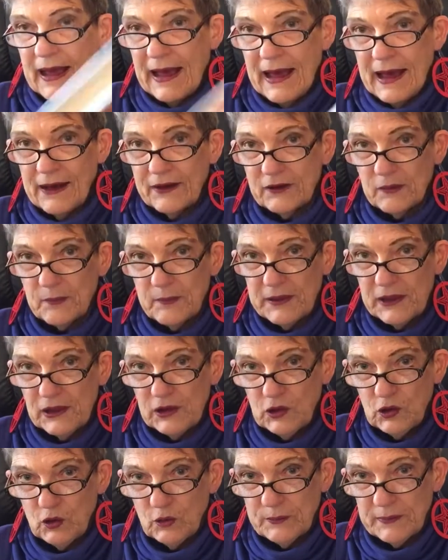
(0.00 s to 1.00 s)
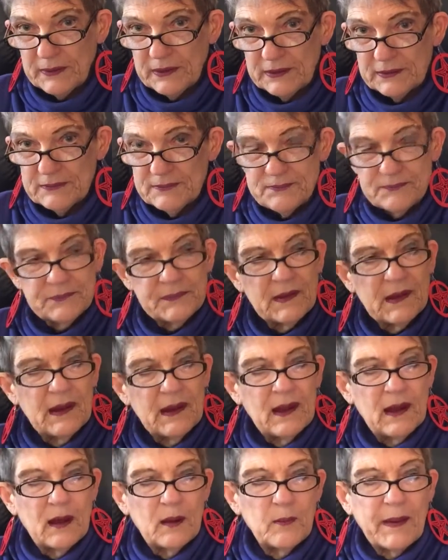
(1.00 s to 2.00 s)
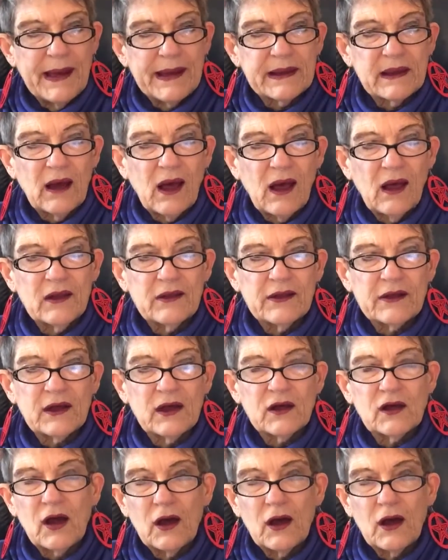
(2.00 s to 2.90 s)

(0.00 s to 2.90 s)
How to Be Human by Paula